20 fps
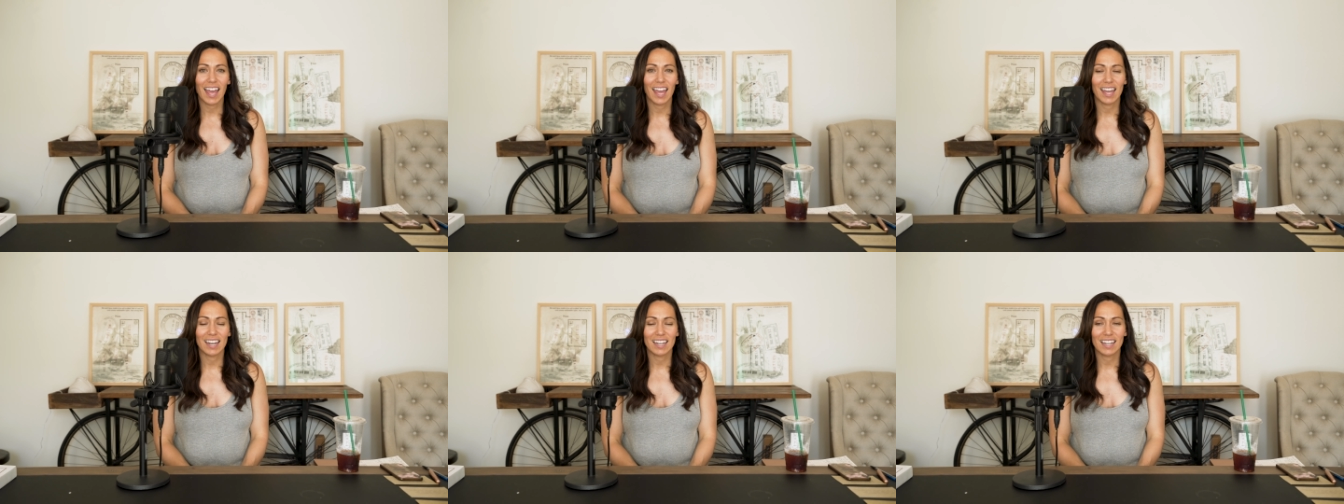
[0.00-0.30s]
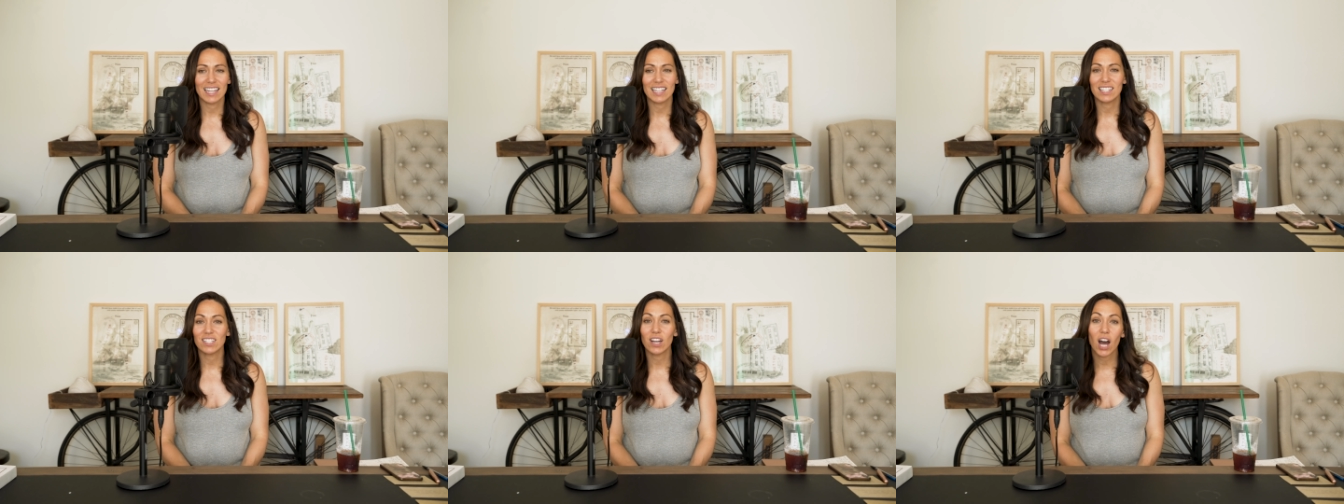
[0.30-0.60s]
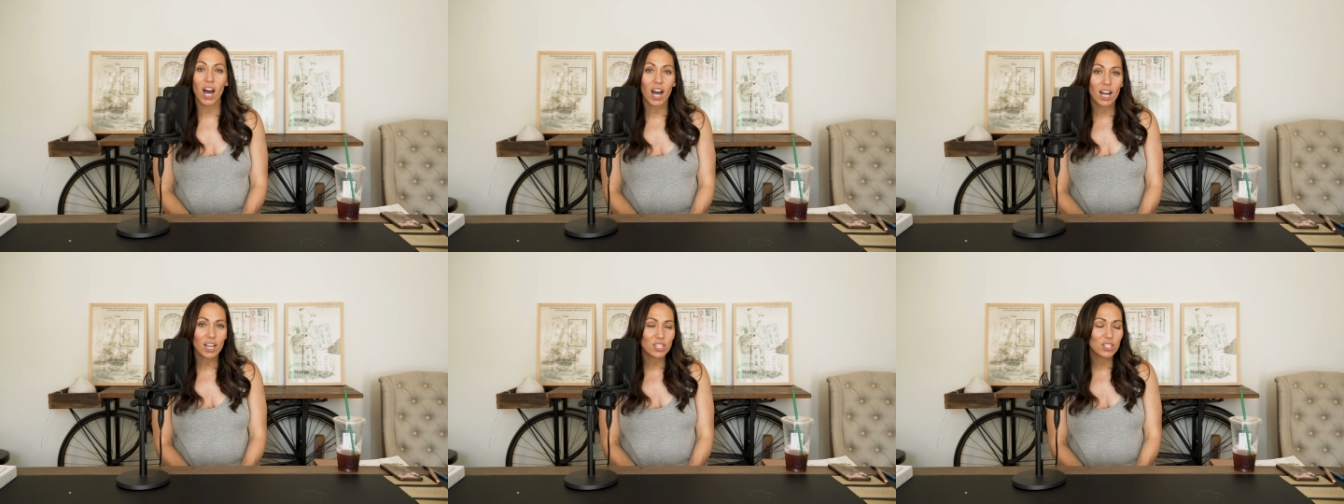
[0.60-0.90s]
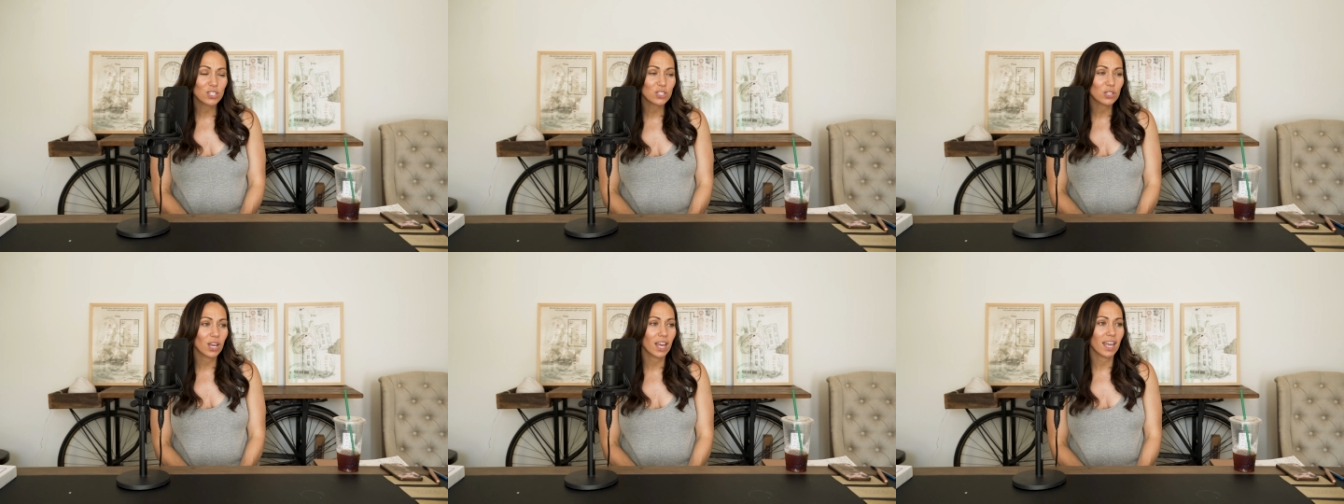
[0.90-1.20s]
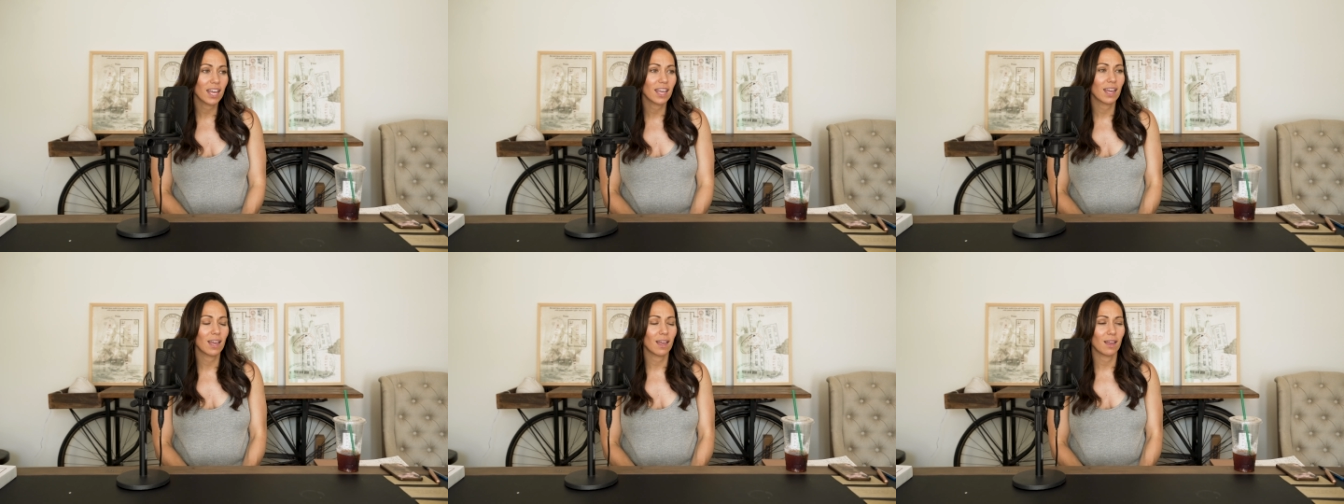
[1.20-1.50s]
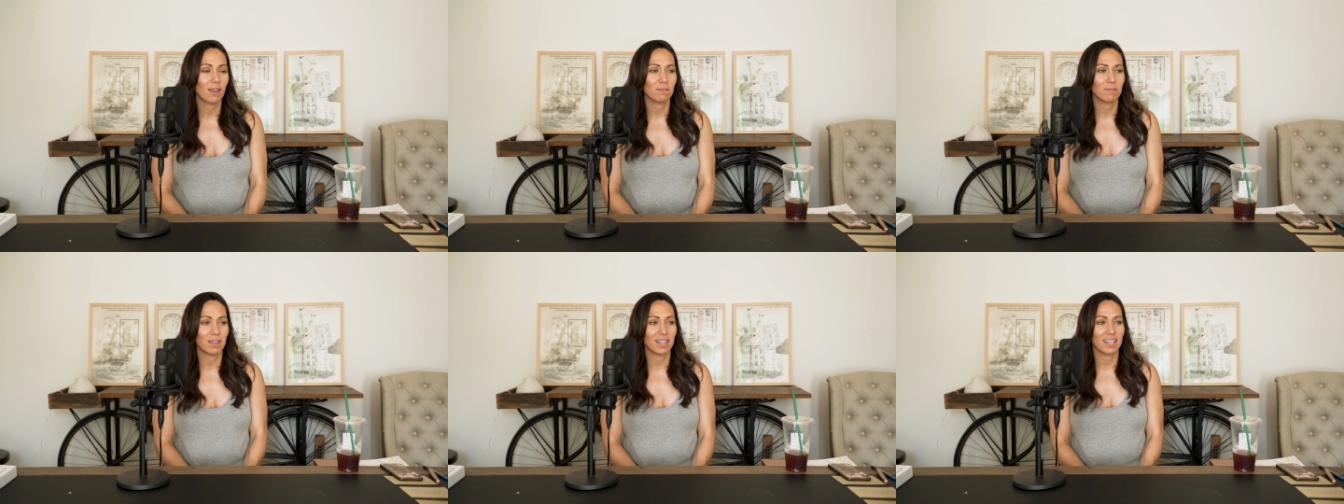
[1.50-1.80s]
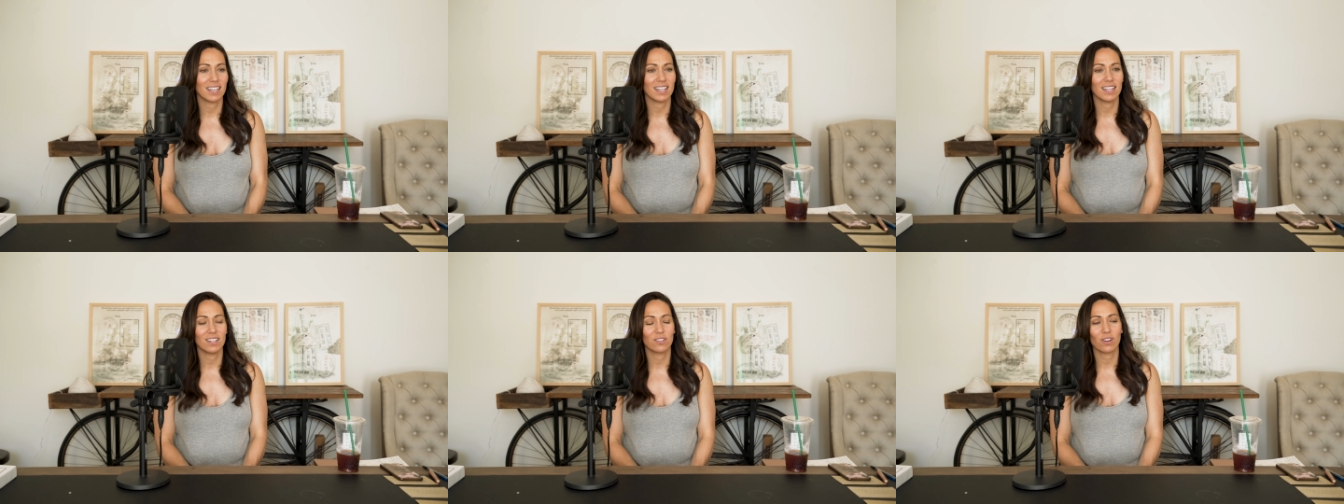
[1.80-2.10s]
and he talks to him
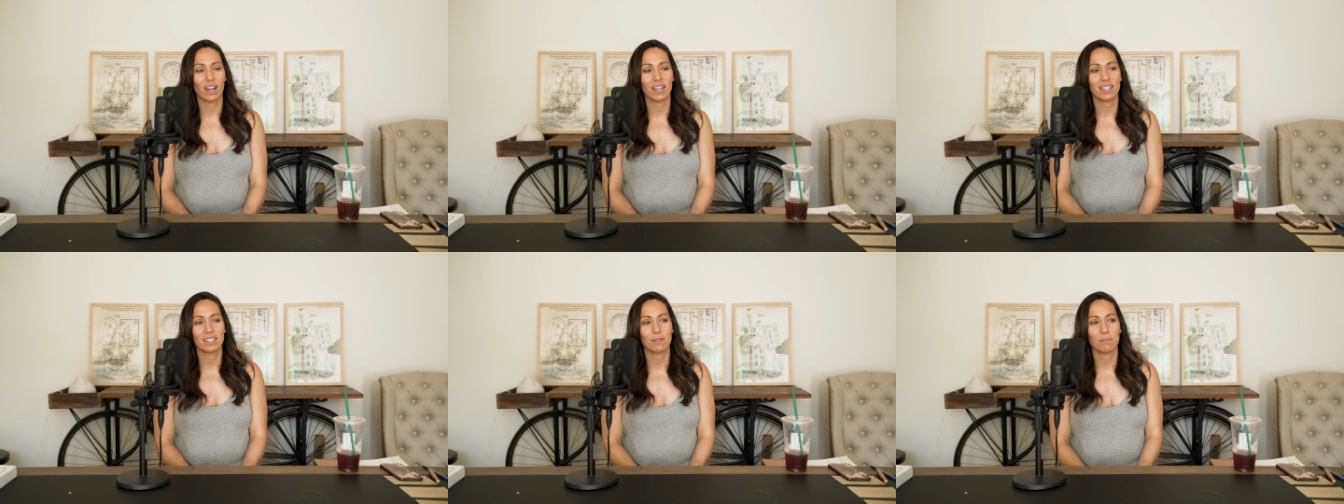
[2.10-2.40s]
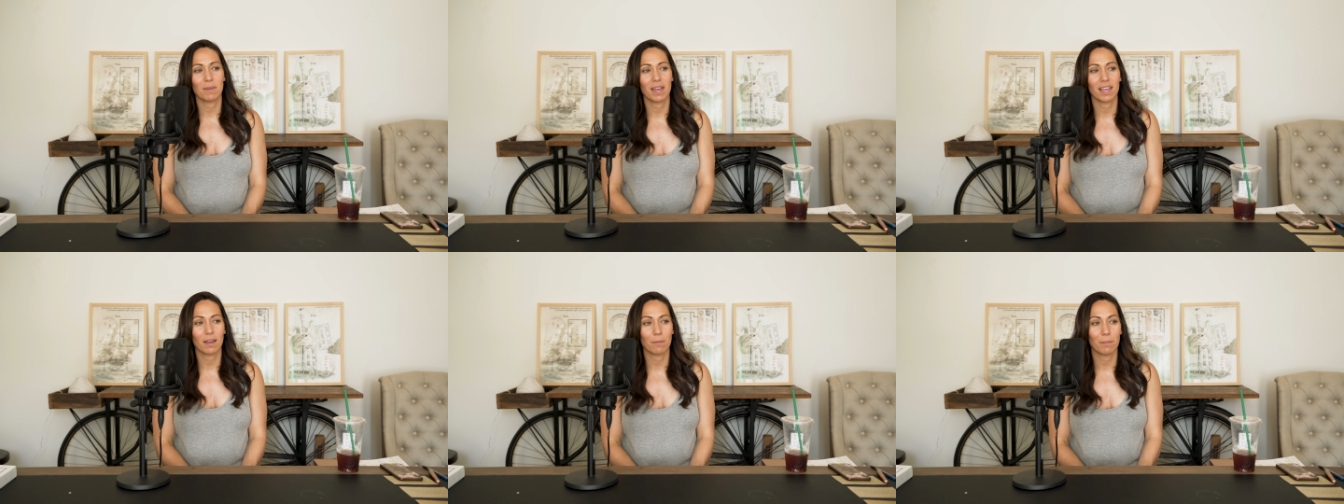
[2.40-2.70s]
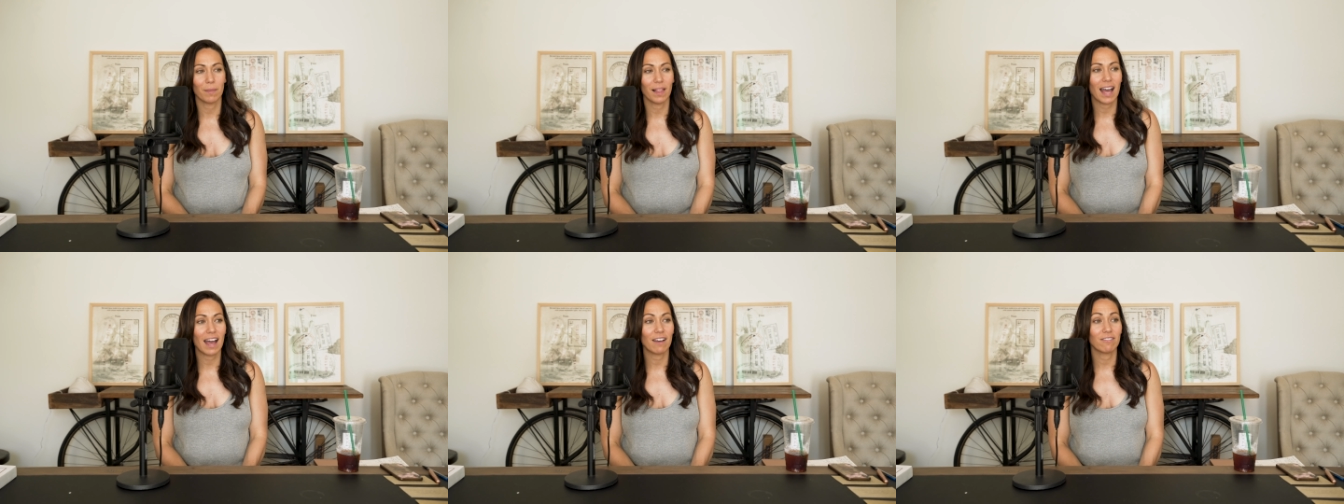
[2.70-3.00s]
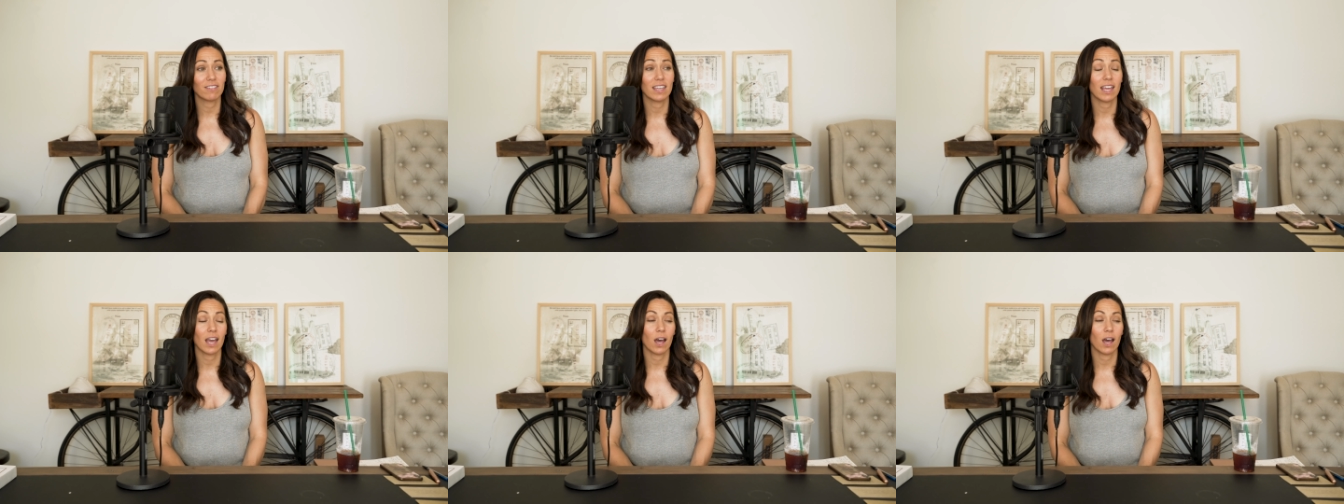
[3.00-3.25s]
and he tries to make him laugh.